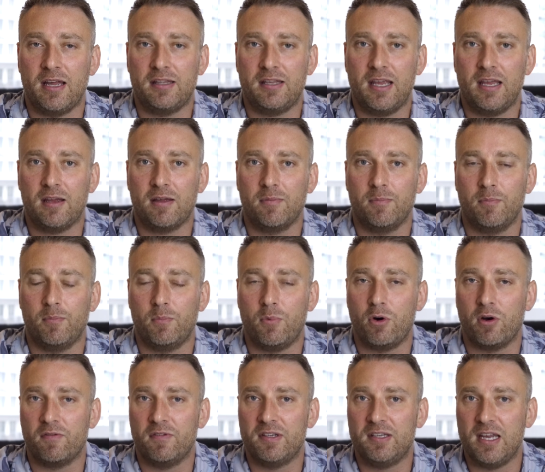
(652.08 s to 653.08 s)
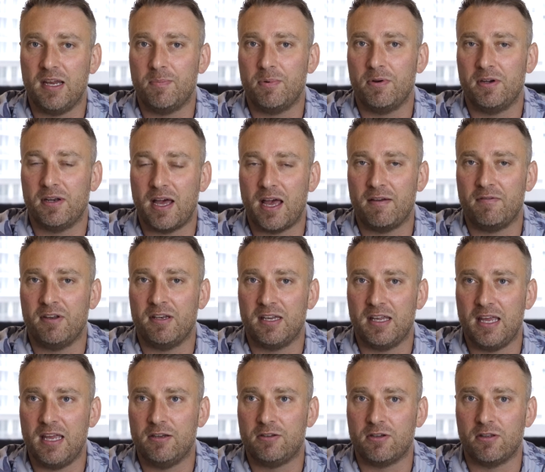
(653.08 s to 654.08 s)
I take more of a deeper dive
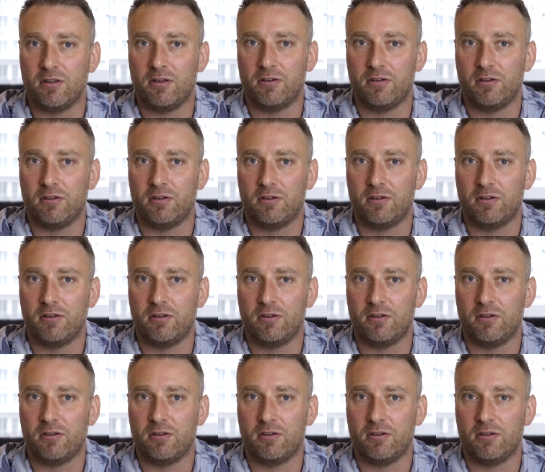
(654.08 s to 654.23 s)
into each of